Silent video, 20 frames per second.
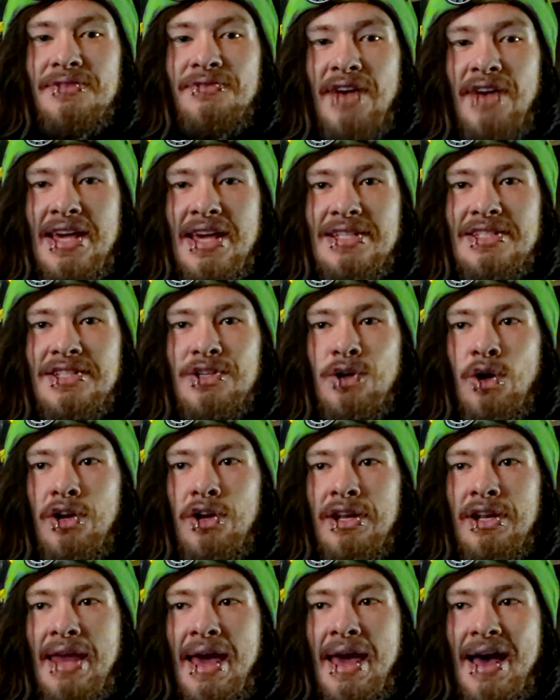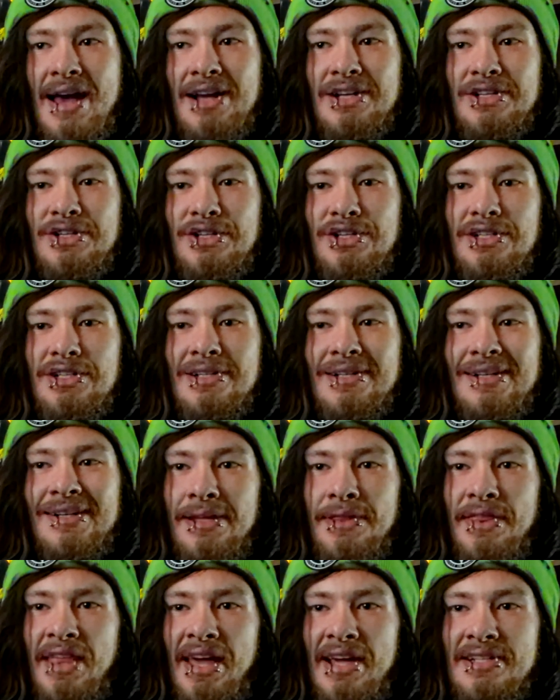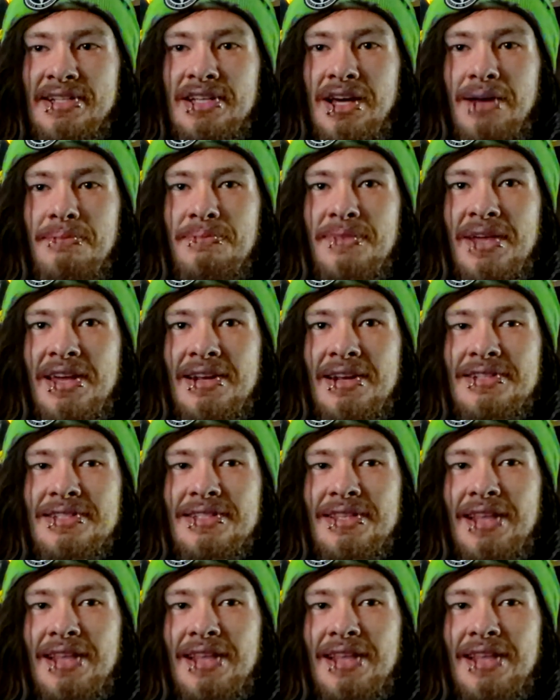face on an actor and dubbed in his